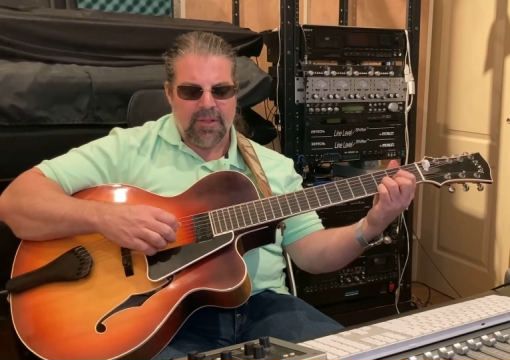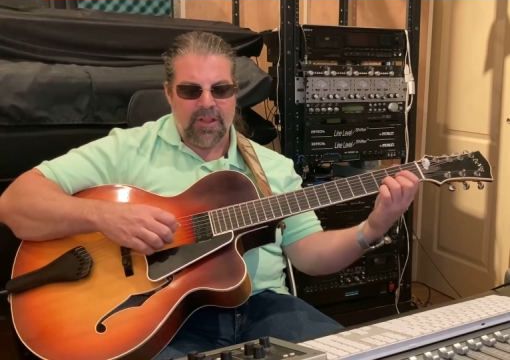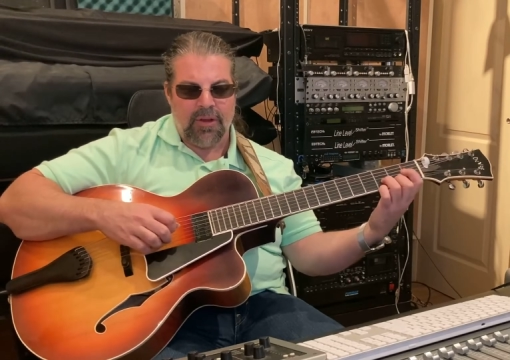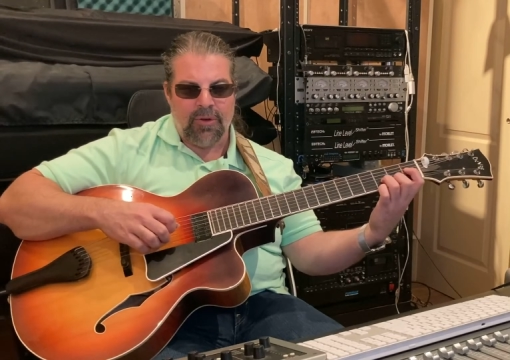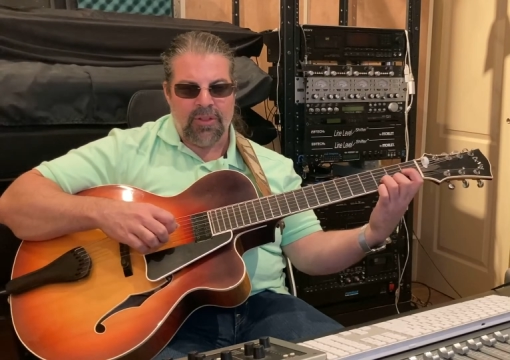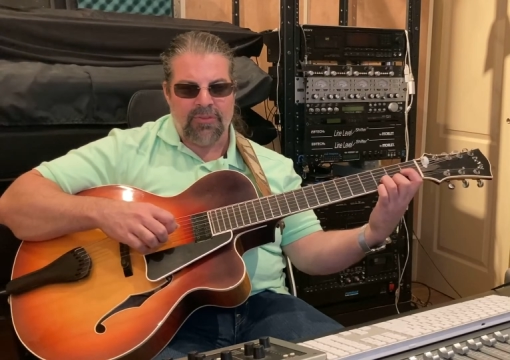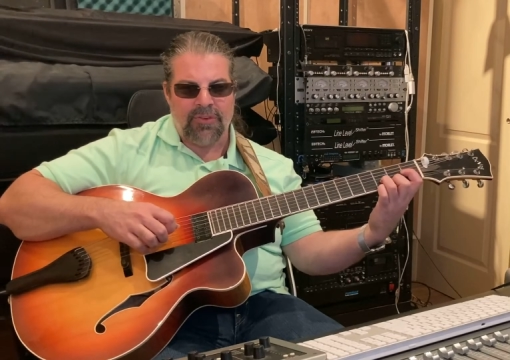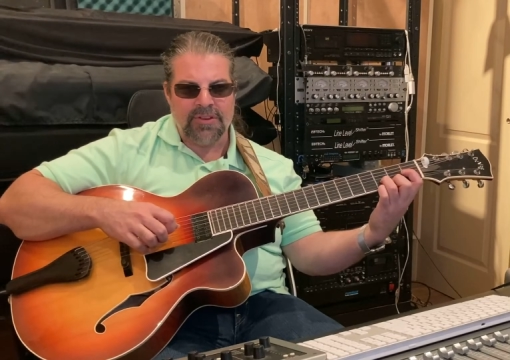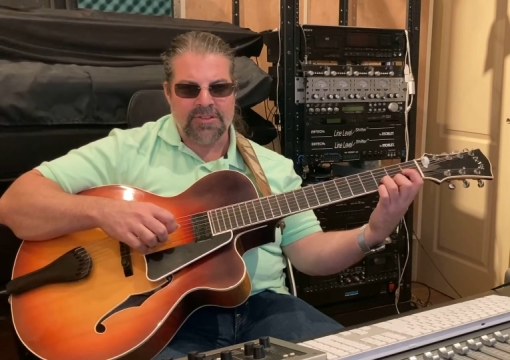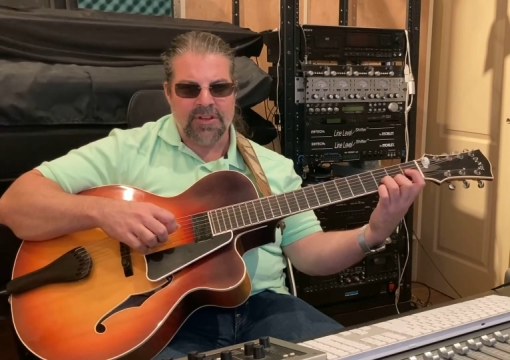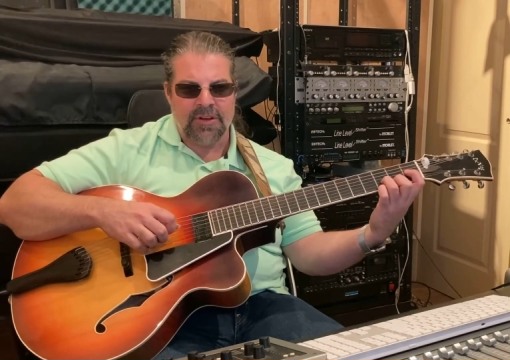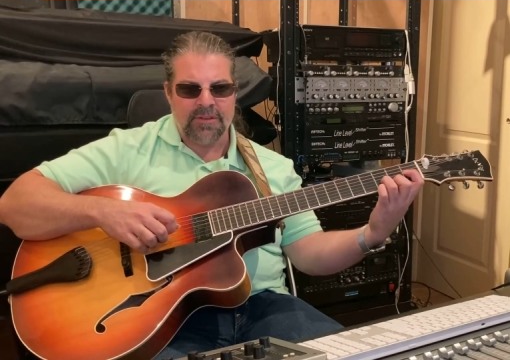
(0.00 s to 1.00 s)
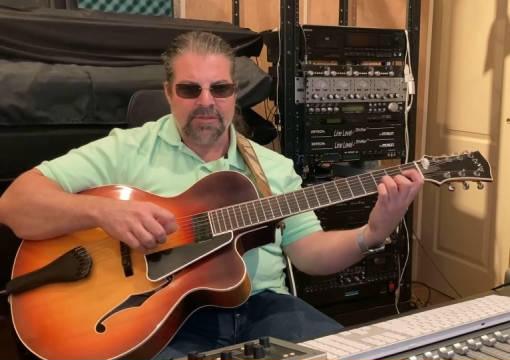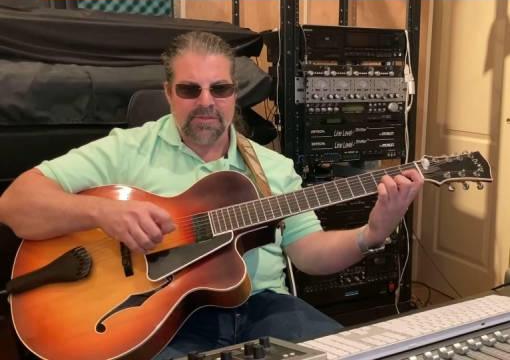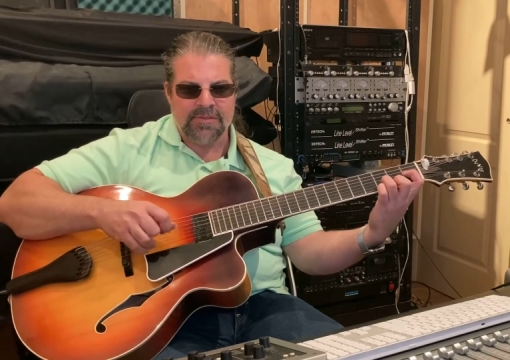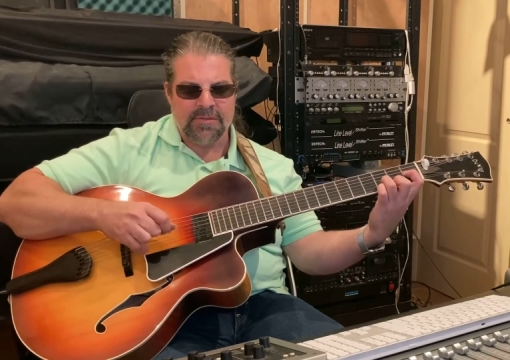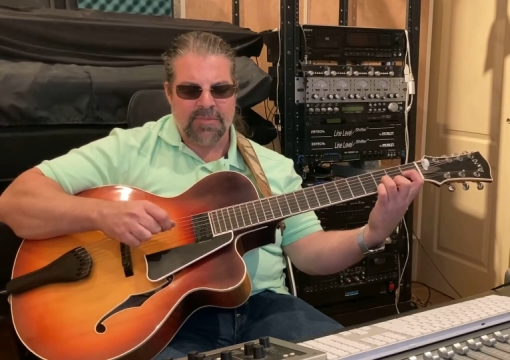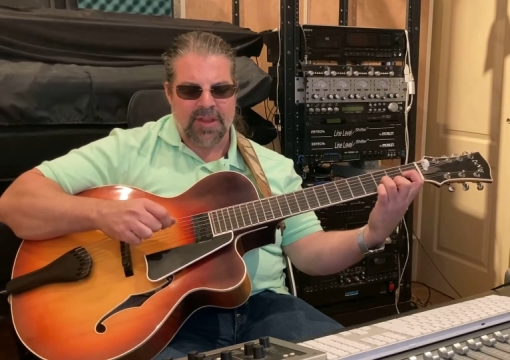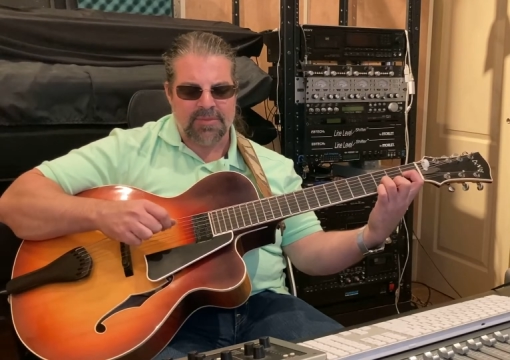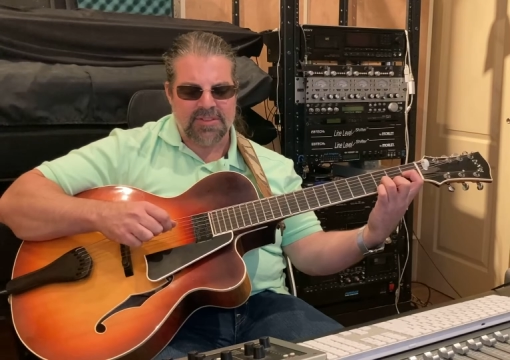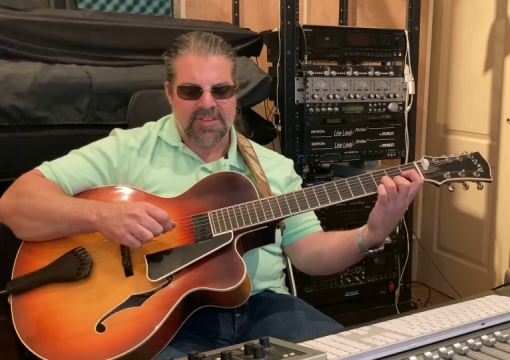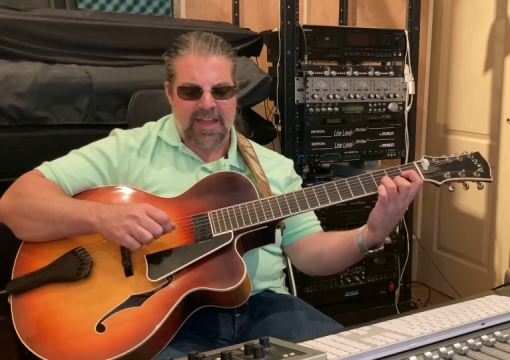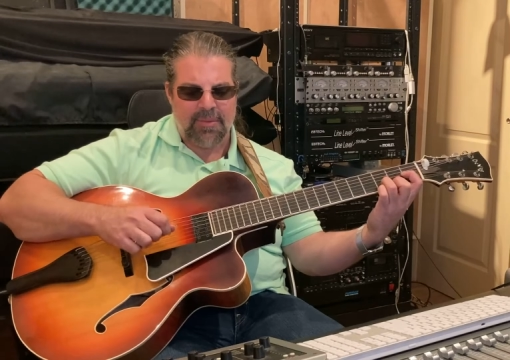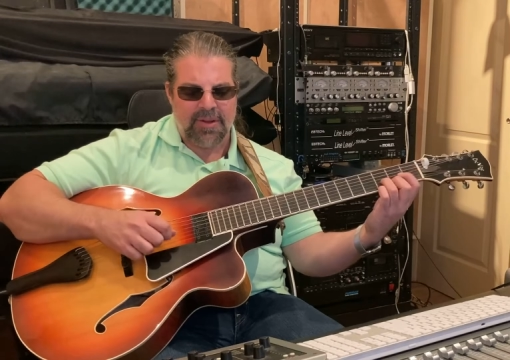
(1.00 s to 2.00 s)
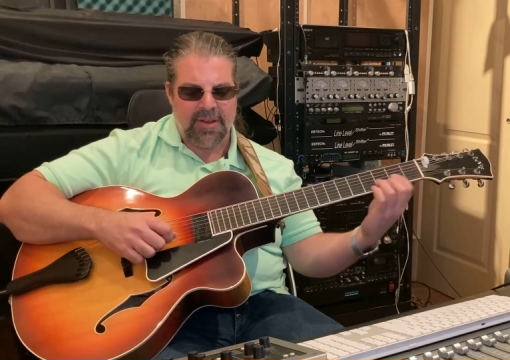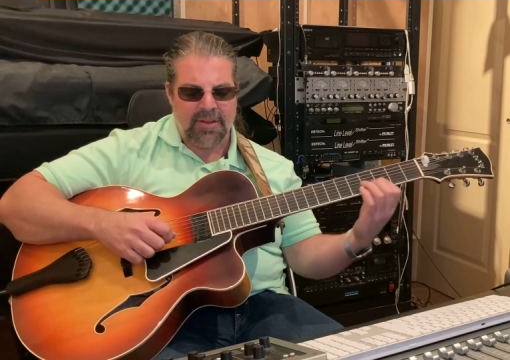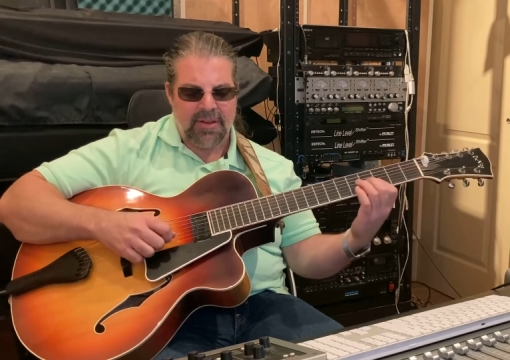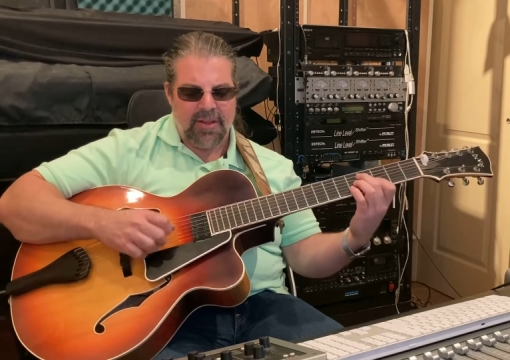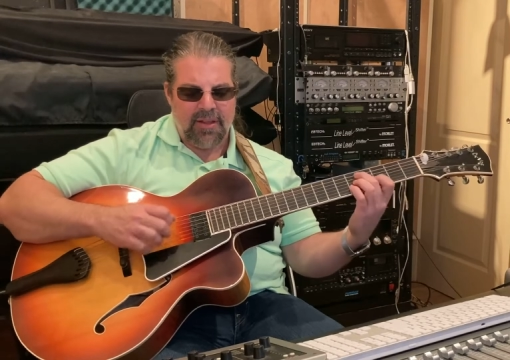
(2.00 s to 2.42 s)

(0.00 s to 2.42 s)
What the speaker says: Lower the first note, becomes a dominant.